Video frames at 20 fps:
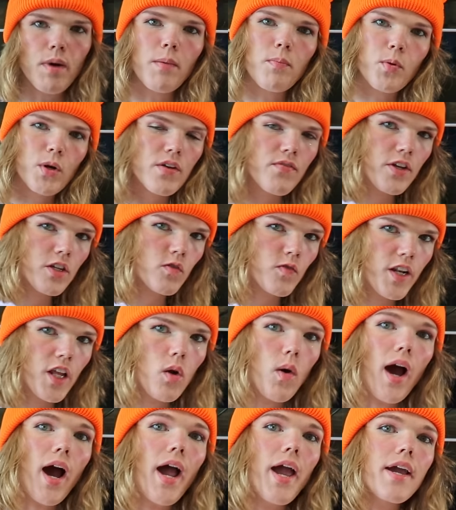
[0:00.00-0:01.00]
my previous
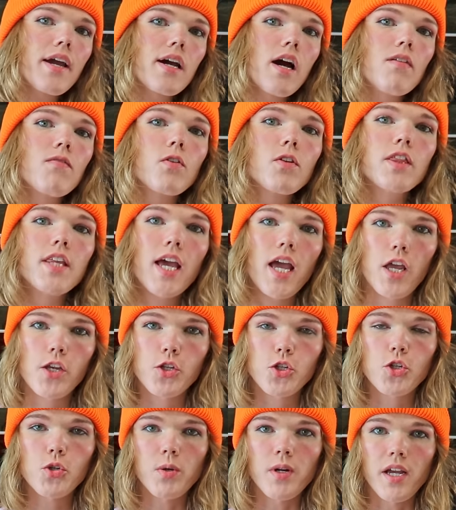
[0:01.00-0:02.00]
video, I covered the
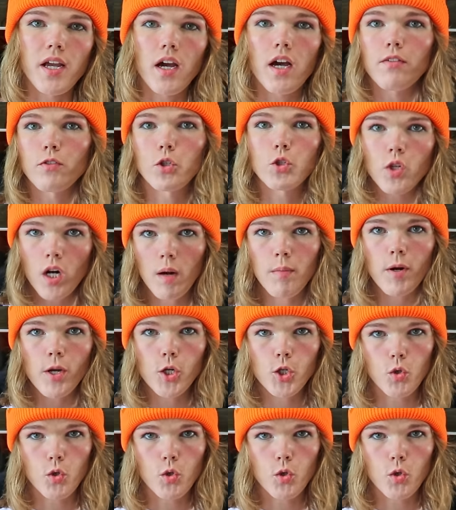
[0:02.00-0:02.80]
history of strawberry